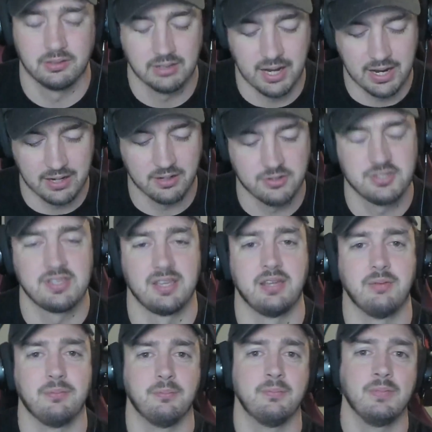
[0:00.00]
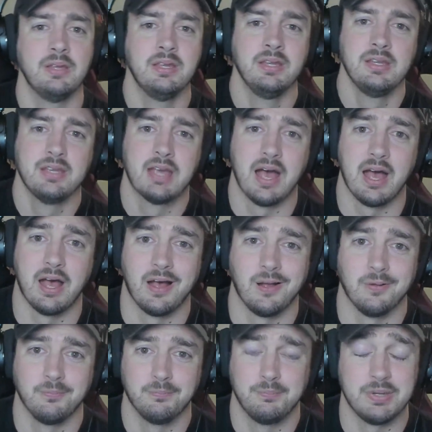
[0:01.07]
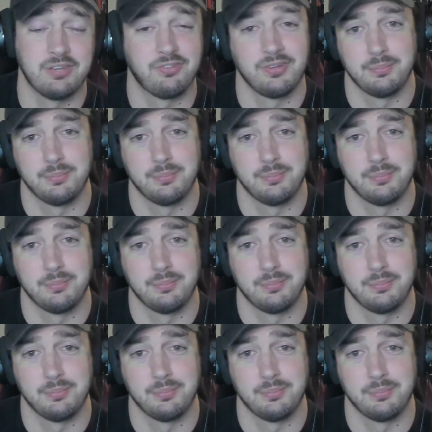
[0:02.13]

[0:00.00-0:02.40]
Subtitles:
higher stim beastly